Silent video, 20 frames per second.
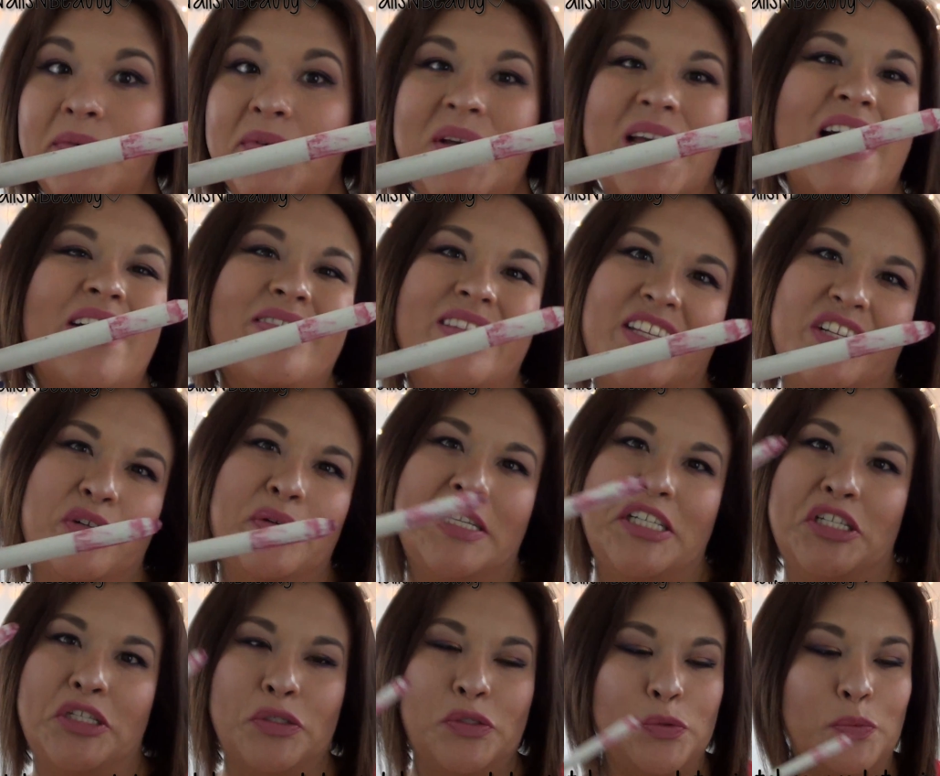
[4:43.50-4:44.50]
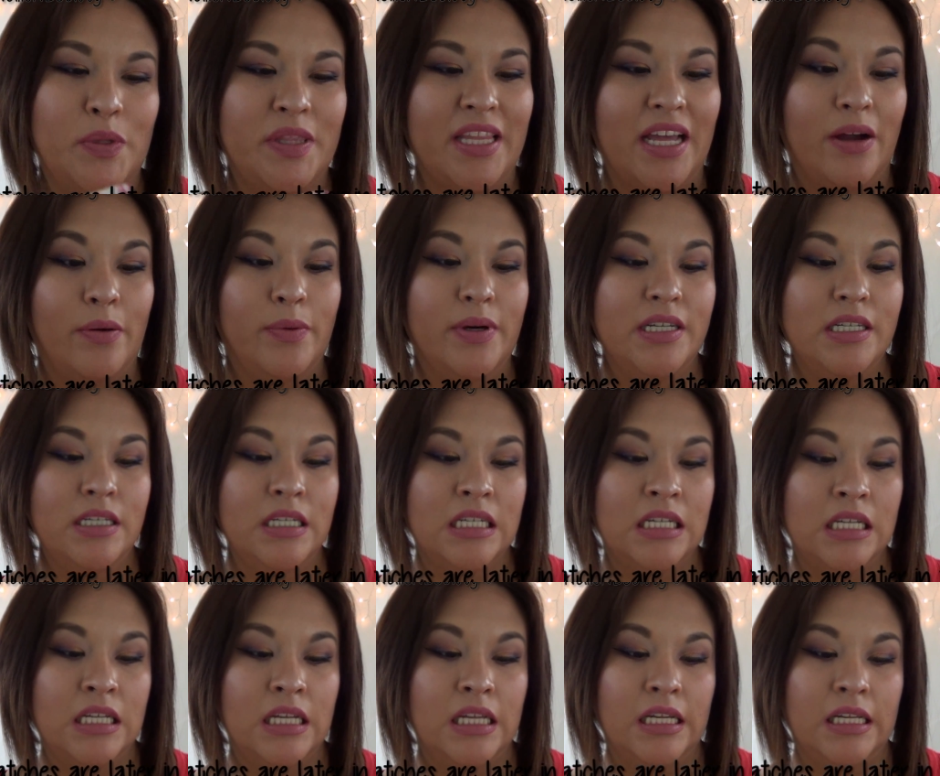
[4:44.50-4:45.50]
We have little issues with that one.
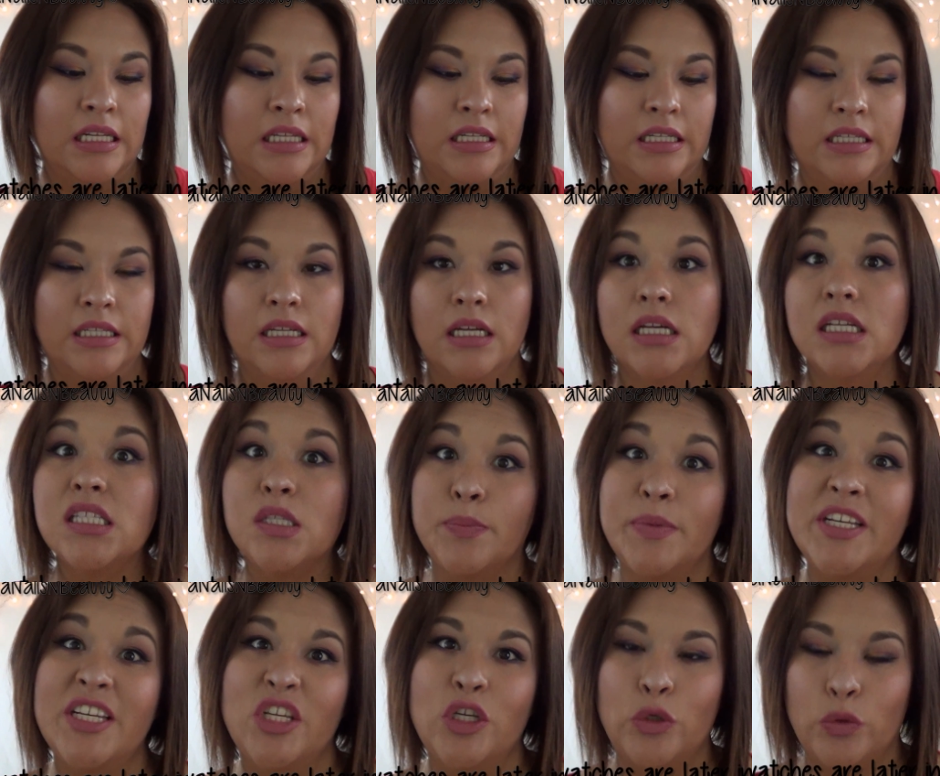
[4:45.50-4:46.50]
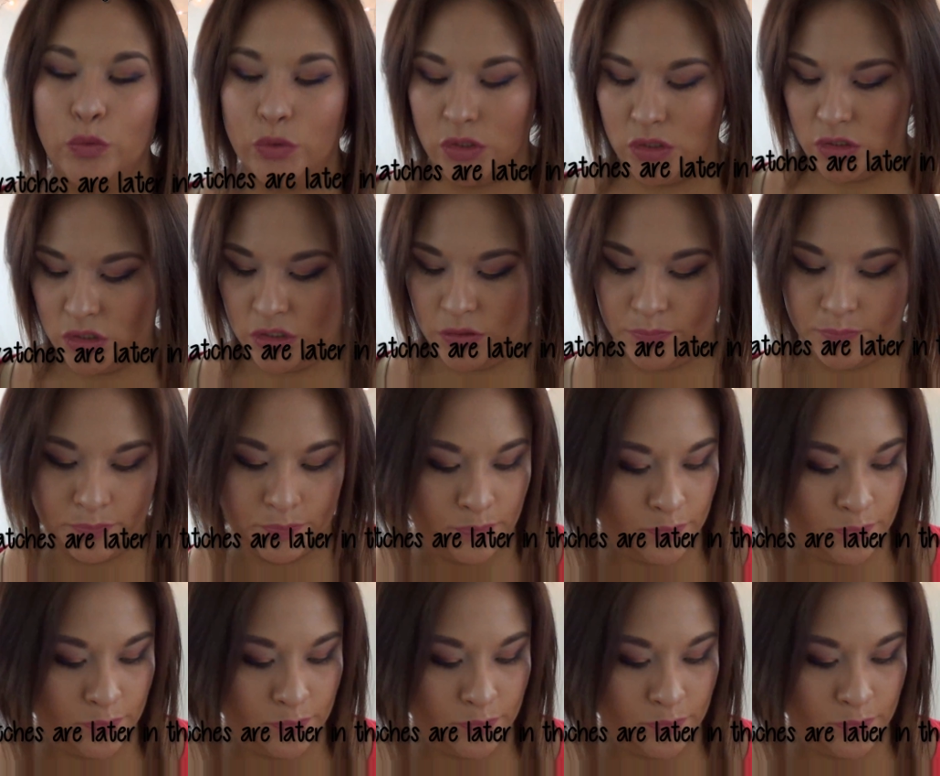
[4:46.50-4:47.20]
It's been used.